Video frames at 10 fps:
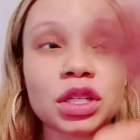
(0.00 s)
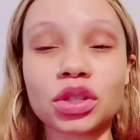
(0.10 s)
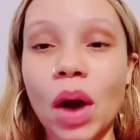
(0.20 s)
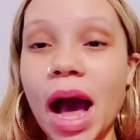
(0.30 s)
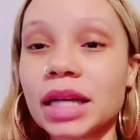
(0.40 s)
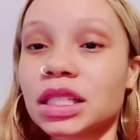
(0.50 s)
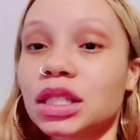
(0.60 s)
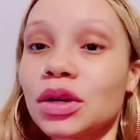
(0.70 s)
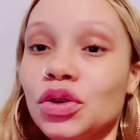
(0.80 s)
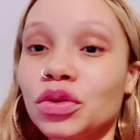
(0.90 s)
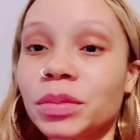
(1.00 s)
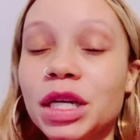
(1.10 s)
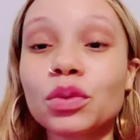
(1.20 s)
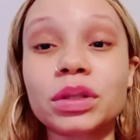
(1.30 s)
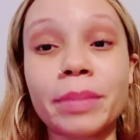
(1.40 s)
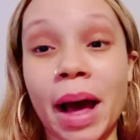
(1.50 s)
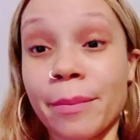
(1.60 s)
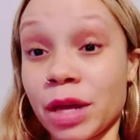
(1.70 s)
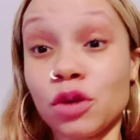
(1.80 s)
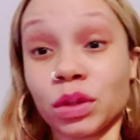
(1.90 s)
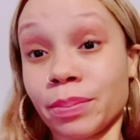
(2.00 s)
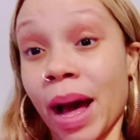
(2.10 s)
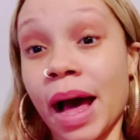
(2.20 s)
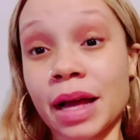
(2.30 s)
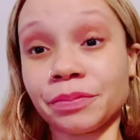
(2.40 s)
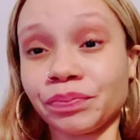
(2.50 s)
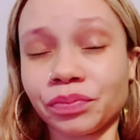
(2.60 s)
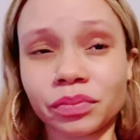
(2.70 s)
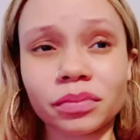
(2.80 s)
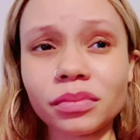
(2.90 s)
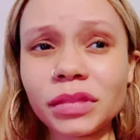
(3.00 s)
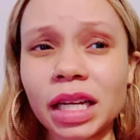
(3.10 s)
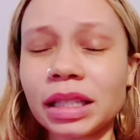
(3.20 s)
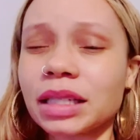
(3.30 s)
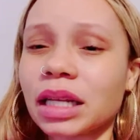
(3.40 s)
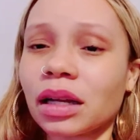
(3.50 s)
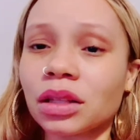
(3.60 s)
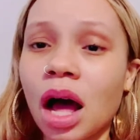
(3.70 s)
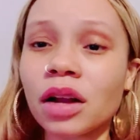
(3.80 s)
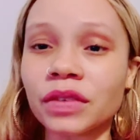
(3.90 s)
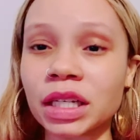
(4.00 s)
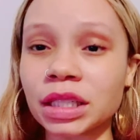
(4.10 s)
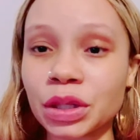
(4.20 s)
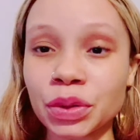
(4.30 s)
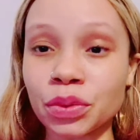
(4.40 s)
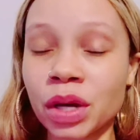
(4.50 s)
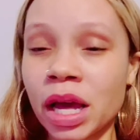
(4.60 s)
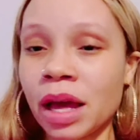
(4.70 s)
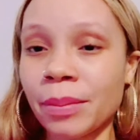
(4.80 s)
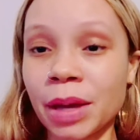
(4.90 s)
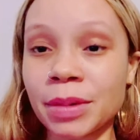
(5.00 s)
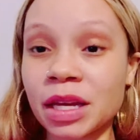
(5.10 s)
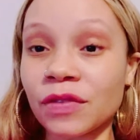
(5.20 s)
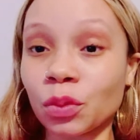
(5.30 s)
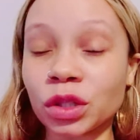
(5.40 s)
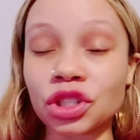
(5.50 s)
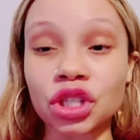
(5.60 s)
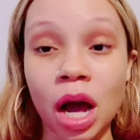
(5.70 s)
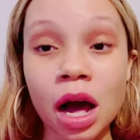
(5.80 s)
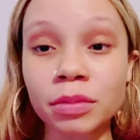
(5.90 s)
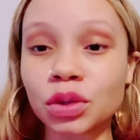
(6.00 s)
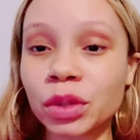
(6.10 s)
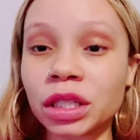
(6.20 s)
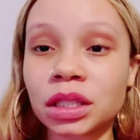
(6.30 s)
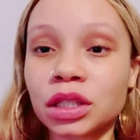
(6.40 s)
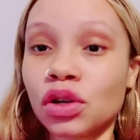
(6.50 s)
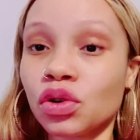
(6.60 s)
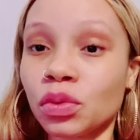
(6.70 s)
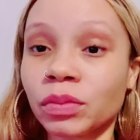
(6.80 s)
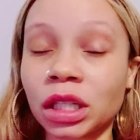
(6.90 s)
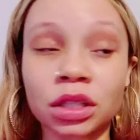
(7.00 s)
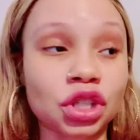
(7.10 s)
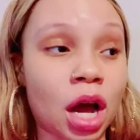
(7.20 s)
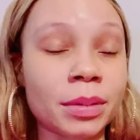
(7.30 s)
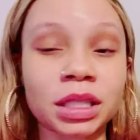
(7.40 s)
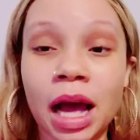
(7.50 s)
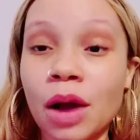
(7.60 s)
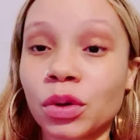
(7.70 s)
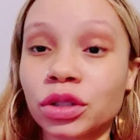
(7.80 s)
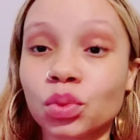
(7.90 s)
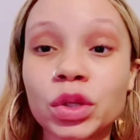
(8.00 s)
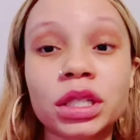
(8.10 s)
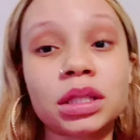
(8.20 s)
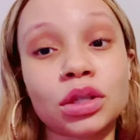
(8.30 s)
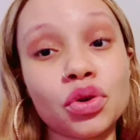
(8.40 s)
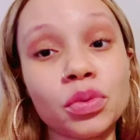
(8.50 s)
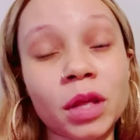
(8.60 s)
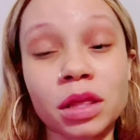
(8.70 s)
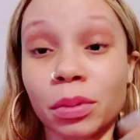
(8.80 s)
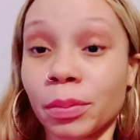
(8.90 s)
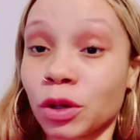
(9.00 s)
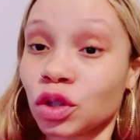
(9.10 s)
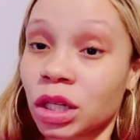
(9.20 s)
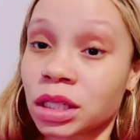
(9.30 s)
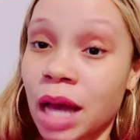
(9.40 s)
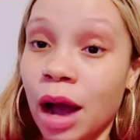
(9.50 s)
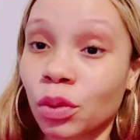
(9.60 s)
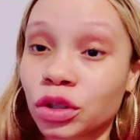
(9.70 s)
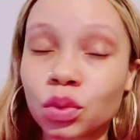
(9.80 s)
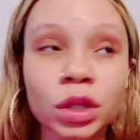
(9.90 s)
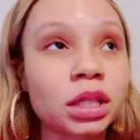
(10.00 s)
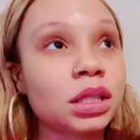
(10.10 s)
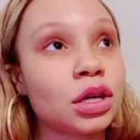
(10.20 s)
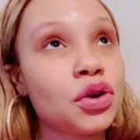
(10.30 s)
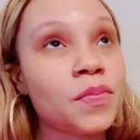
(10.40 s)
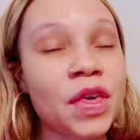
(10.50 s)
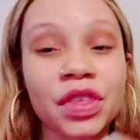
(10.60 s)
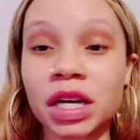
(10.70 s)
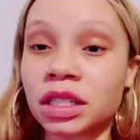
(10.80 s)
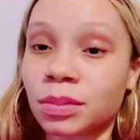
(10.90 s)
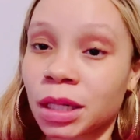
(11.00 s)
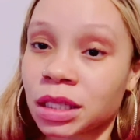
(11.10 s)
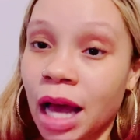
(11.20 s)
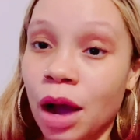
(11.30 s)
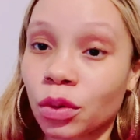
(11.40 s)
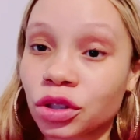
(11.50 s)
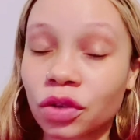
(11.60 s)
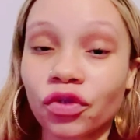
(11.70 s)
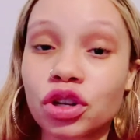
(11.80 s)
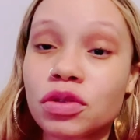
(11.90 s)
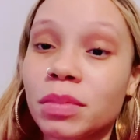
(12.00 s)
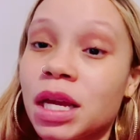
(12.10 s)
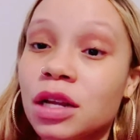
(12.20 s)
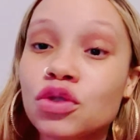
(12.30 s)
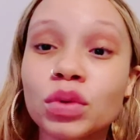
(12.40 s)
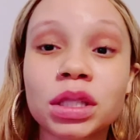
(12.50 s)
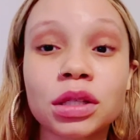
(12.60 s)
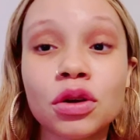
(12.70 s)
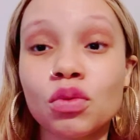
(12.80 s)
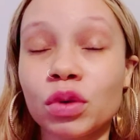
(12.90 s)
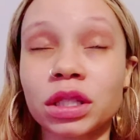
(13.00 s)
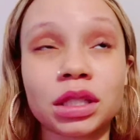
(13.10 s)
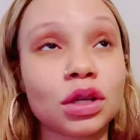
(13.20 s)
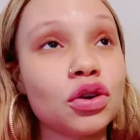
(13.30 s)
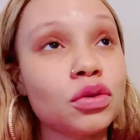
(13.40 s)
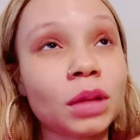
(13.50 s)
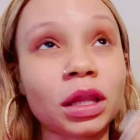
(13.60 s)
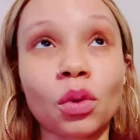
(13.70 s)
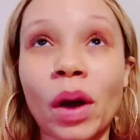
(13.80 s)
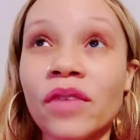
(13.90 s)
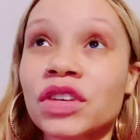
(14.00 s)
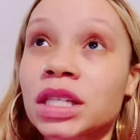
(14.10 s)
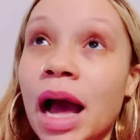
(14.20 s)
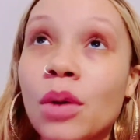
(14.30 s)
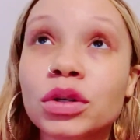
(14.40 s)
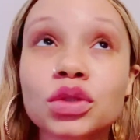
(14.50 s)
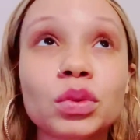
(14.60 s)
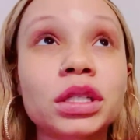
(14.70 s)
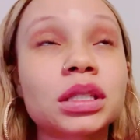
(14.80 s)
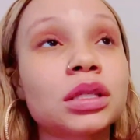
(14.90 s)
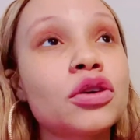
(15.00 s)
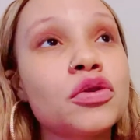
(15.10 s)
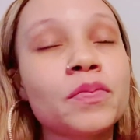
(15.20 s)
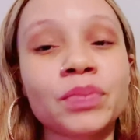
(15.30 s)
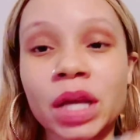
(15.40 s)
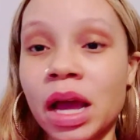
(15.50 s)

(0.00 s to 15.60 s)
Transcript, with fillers: So I assumed it was it was mine. And that's like a lot of us who maybe even with jobs, we assume that the job is ours. We assume that the promotion is ours. We assume that the husband is ours. Or for you men, you assume, we assume that the wife is ours. We assume